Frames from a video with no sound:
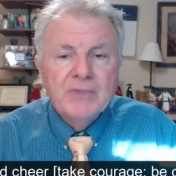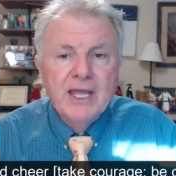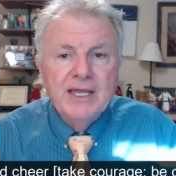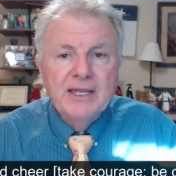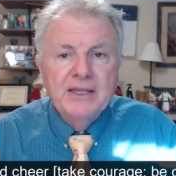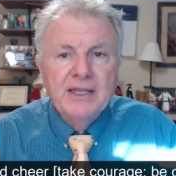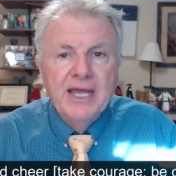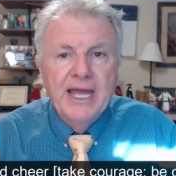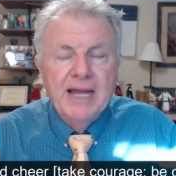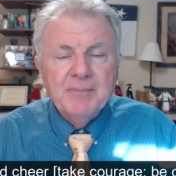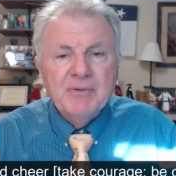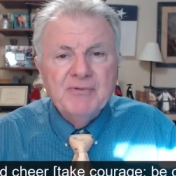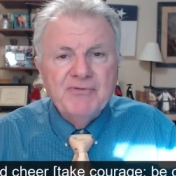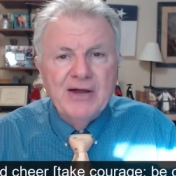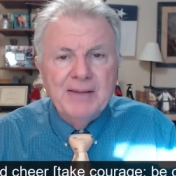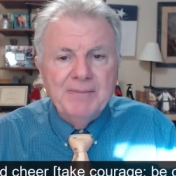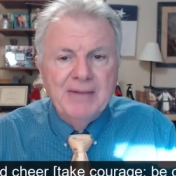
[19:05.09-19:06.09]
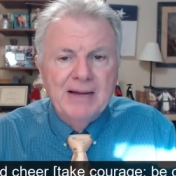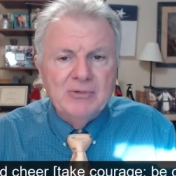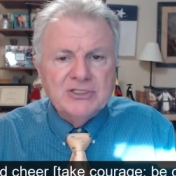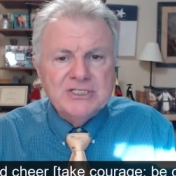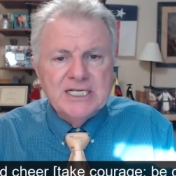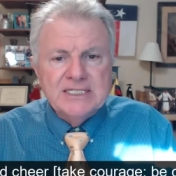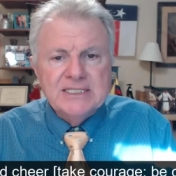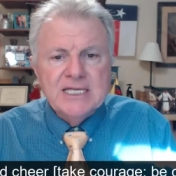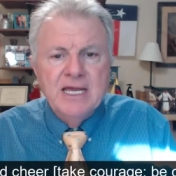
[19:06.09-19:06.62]
And the Amplified Bible
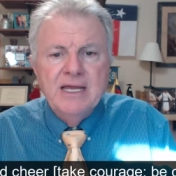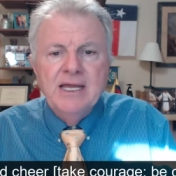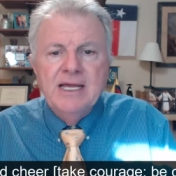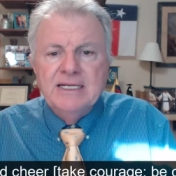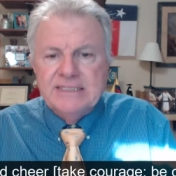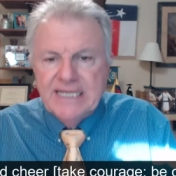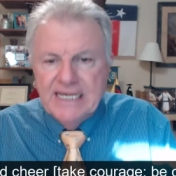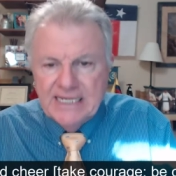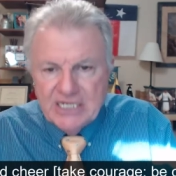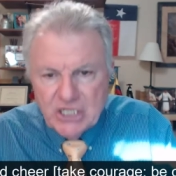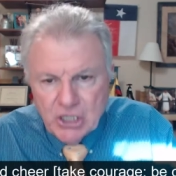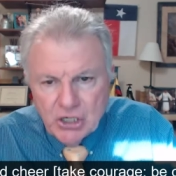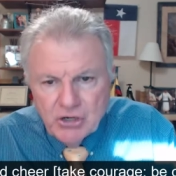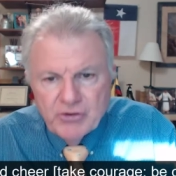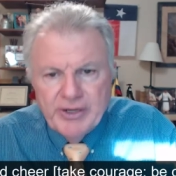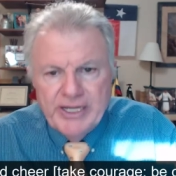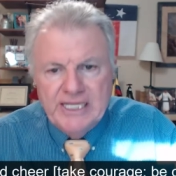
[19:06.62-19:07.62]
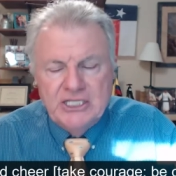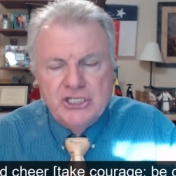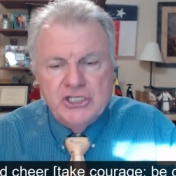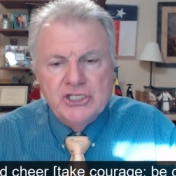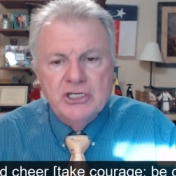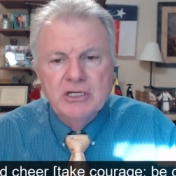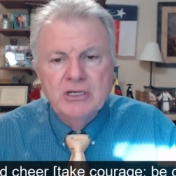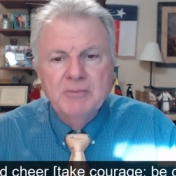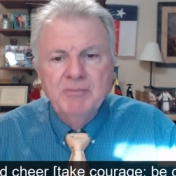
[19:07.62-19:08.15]
says, Take
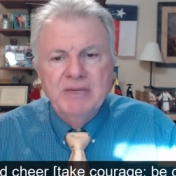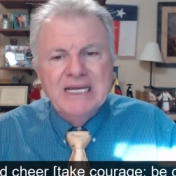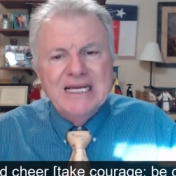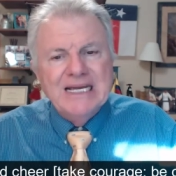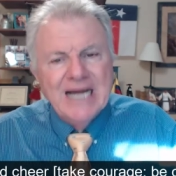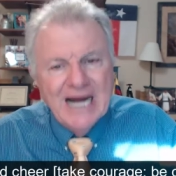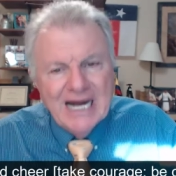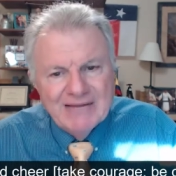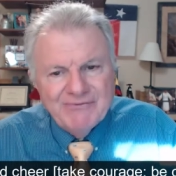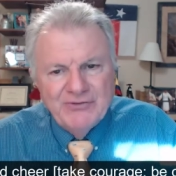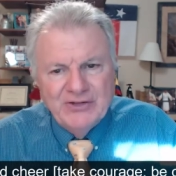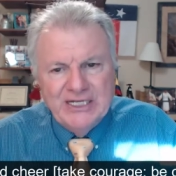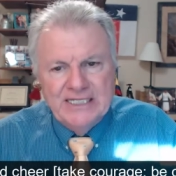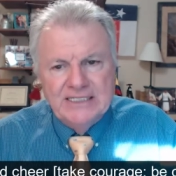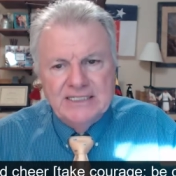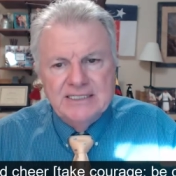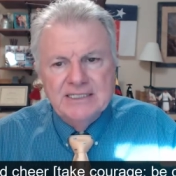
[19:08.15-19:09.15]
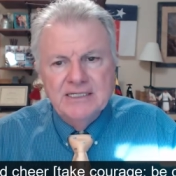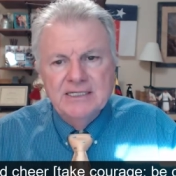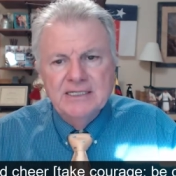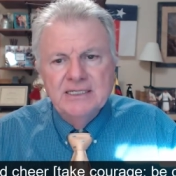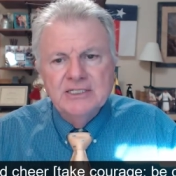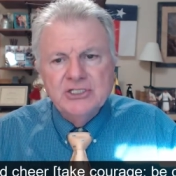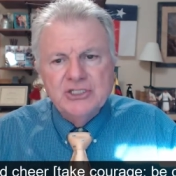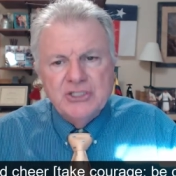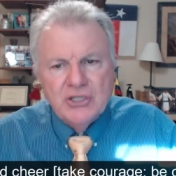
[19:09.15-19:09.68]
courage, be confident,
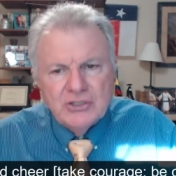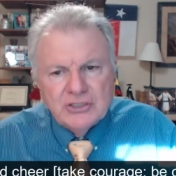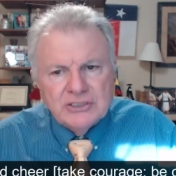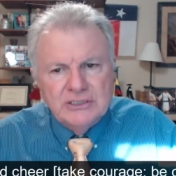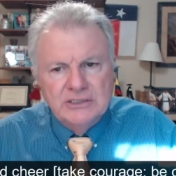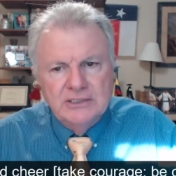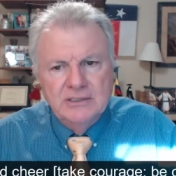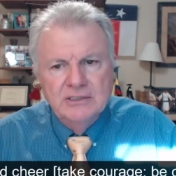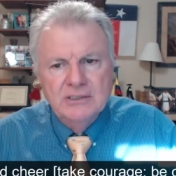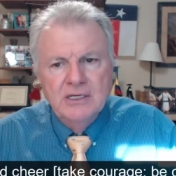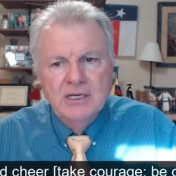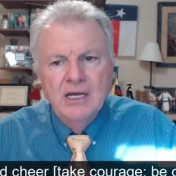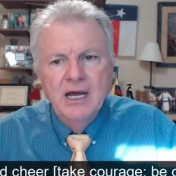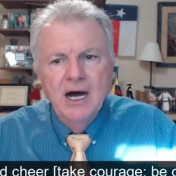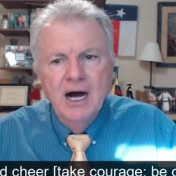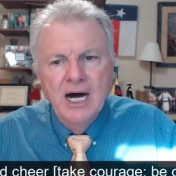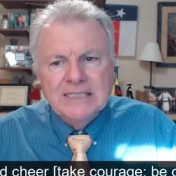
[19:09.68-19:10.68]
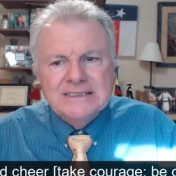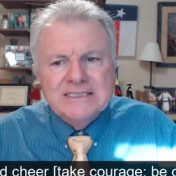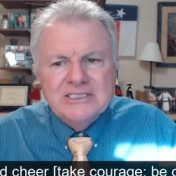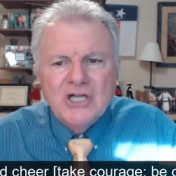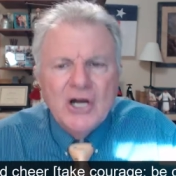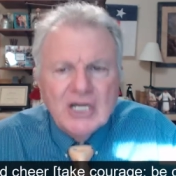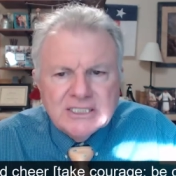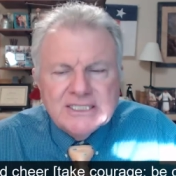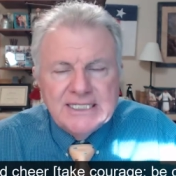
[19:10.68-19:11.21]
certain,
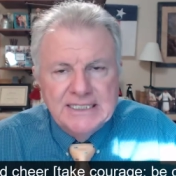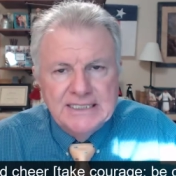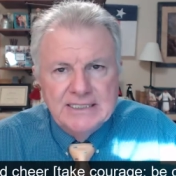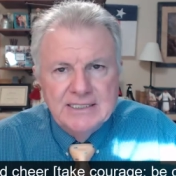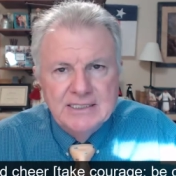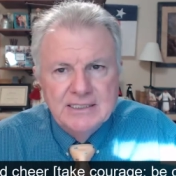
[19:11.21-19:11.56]
undaunted.